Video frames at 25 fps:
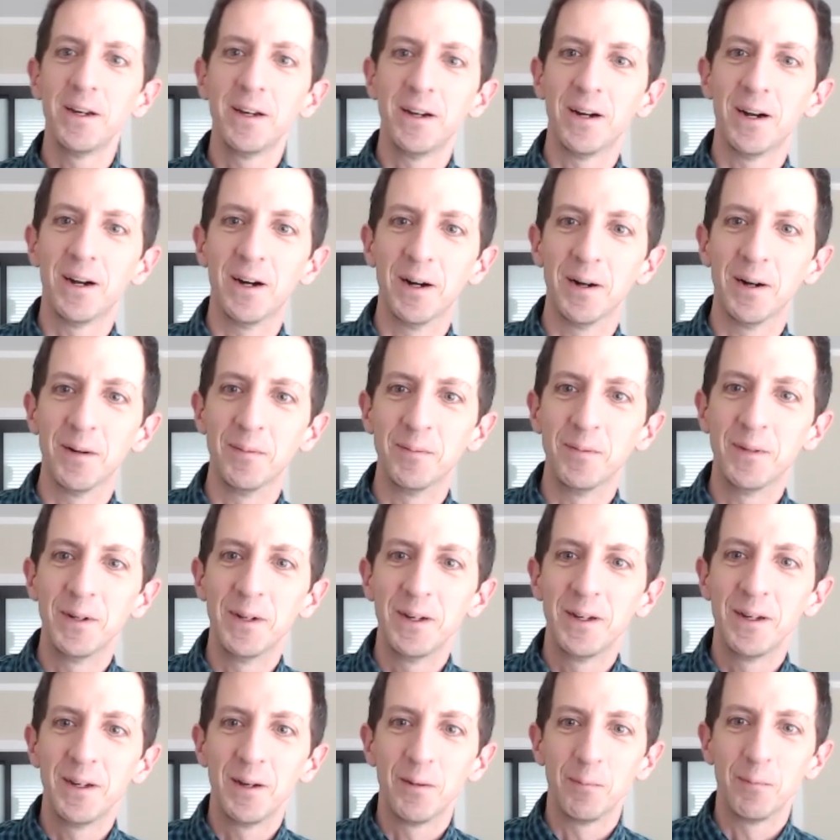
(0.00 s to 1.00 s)

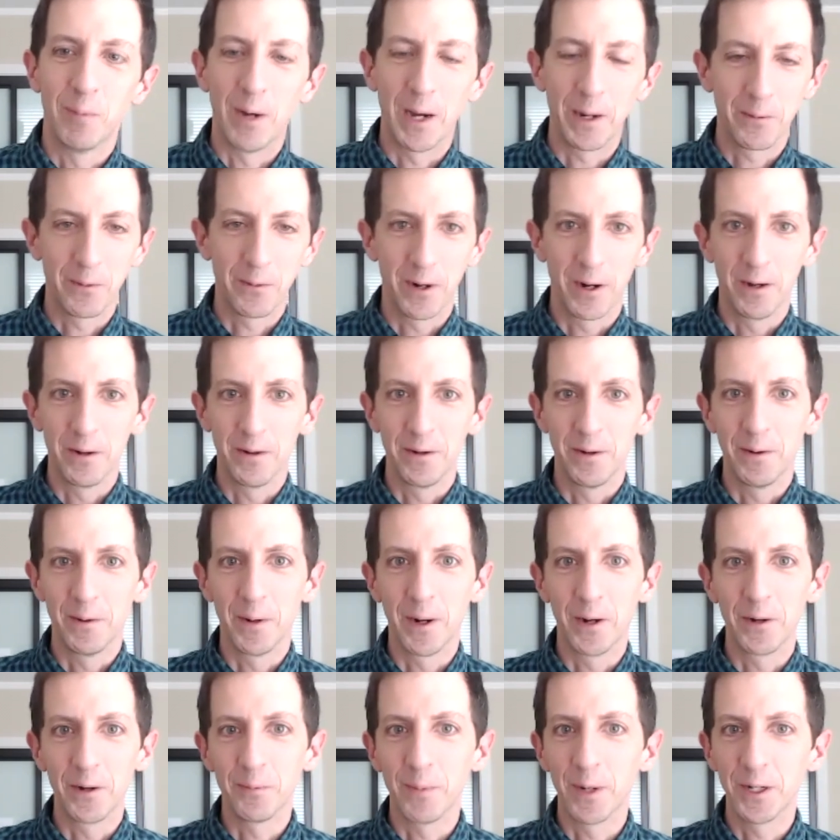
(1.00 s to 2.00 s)
back when I
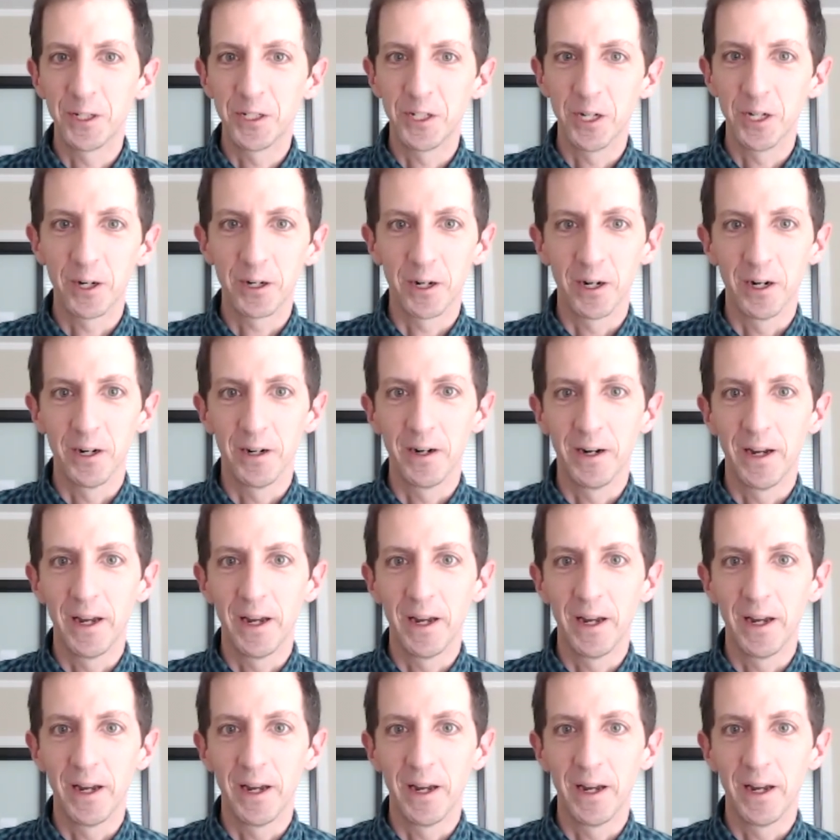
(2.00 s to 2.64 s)
was much younger.